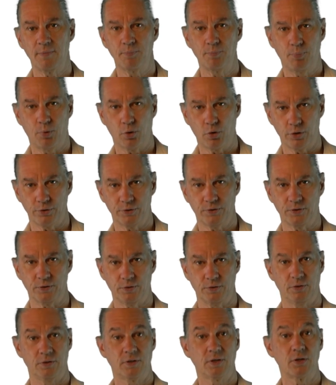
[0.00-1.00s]

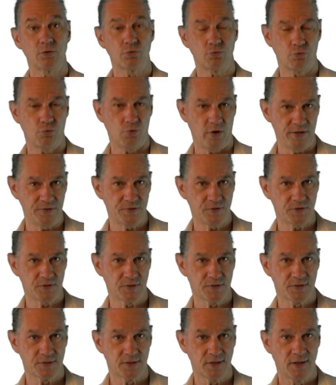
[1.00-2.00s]
important
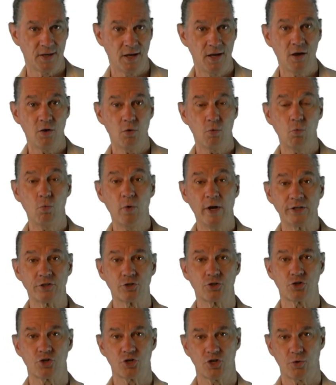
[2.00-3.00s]
risks,
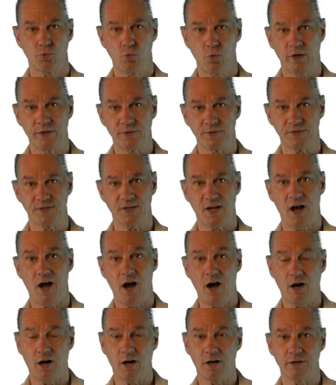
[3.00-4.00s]
which ones
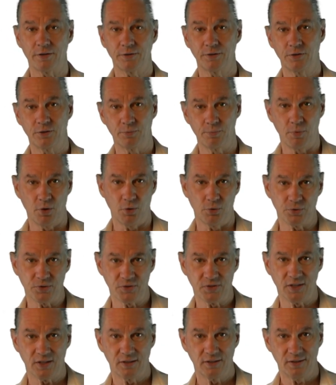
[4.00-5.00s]
are the
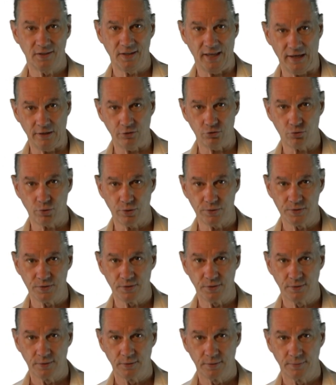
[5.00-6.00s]
most dangerous.
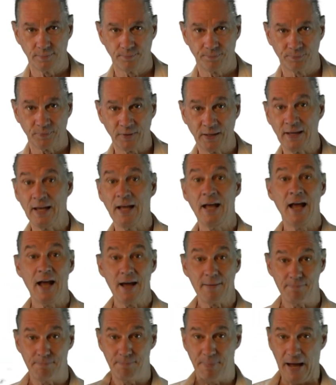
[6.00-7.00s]

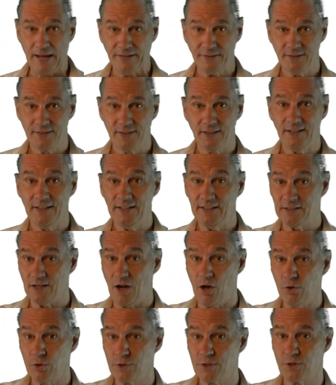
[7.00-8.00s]
But it
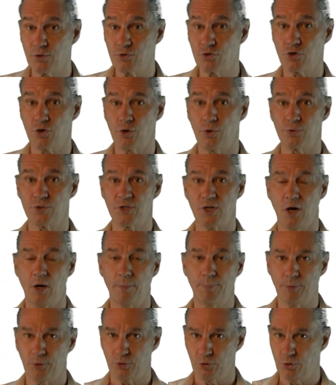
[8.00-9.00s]
also shows
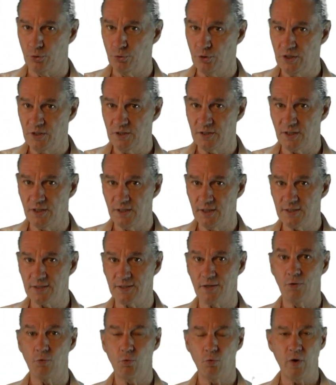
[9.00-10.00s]

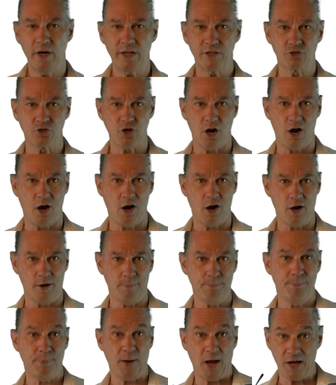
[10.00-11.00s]
opportunities which
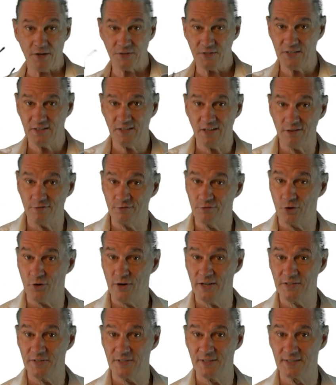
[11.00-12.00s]
are positive
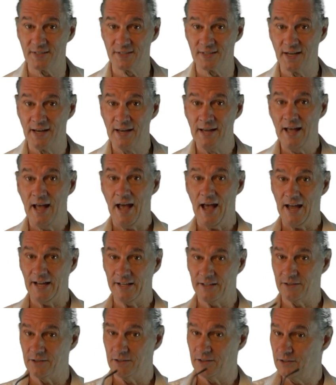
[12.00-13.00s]
risks,
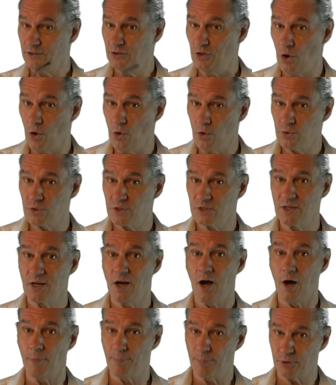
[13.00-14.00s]
and those
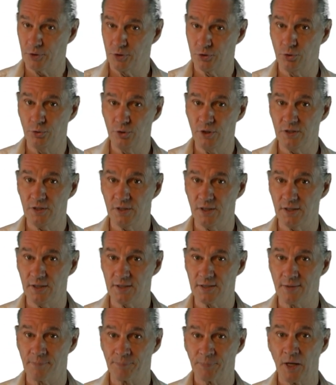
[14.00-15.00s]

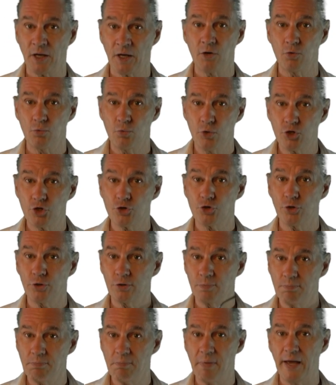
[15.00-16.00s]
opportunities we
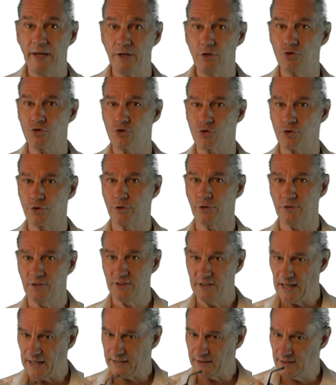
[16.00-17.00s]
should make sure
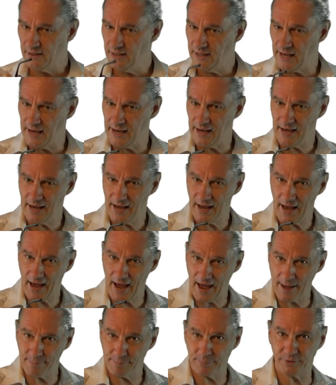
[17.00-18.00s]
that they
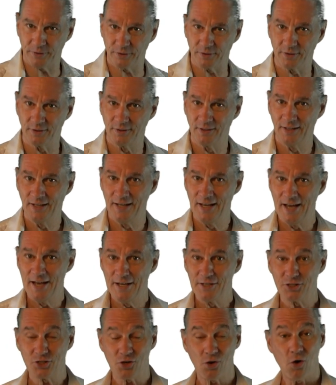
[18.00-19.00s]
happen.
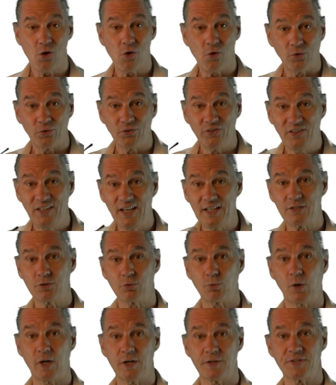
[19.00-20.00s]
So this
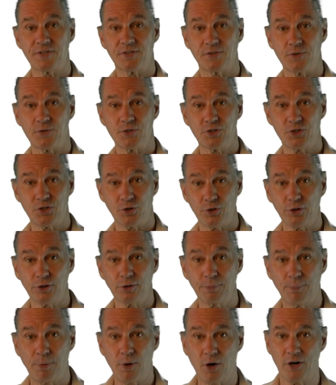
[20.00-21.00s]
was the
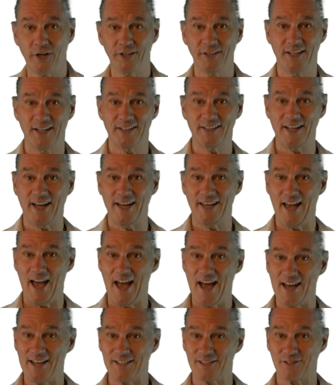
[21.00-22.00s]
third part that I
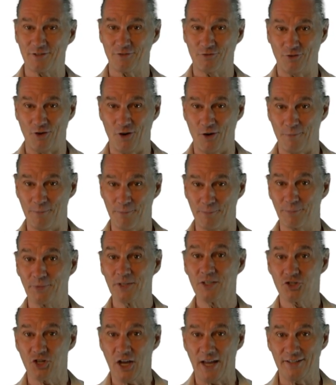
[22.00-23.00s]
asked from
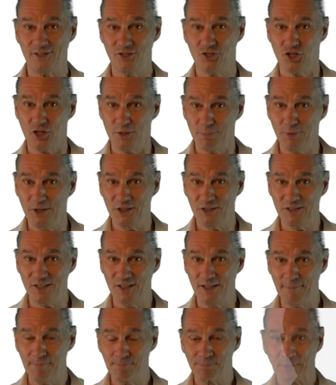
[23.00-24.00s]

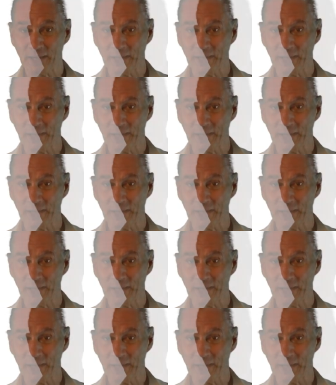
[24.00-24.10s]
ChatGPT.